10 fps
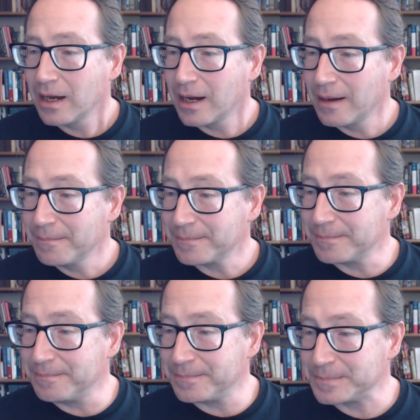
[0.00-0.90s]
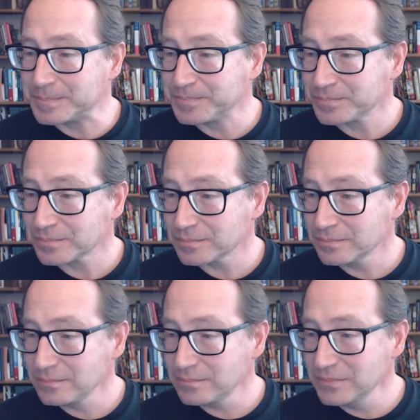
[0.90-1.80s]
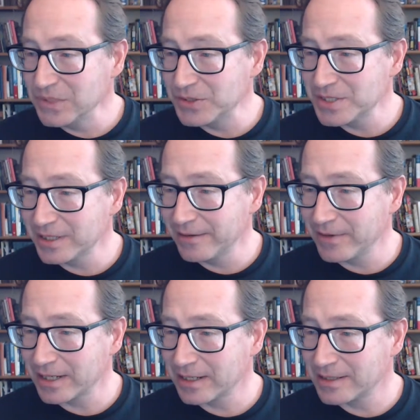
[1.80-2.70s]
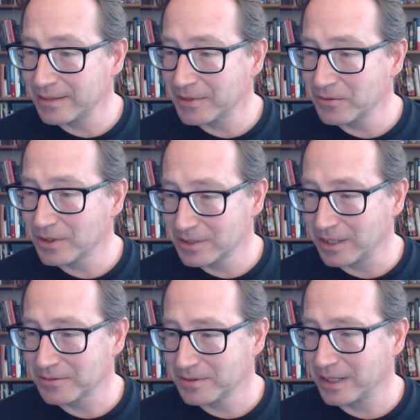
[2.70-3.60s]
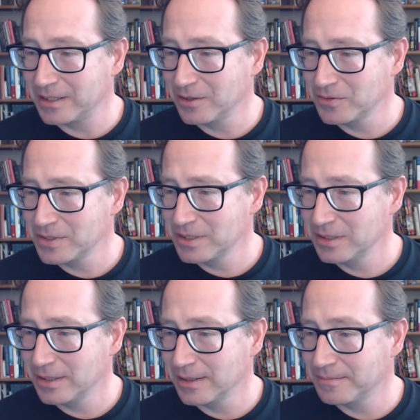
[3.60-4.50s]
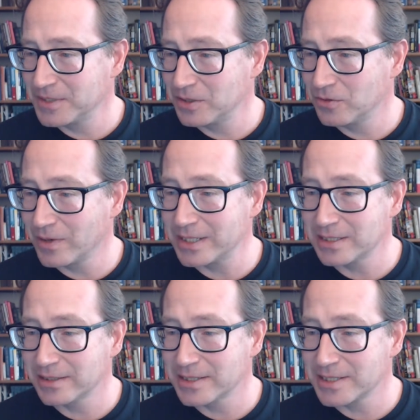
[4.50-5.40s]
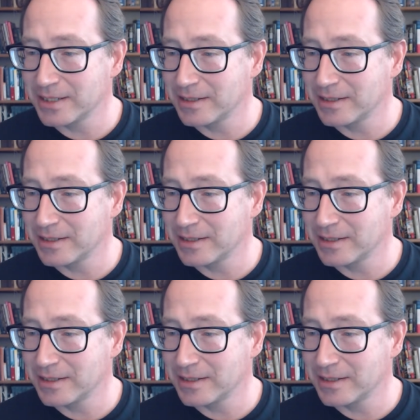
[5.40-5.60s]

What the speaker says: Do you still have academic work? No, I don't. Do you want to list on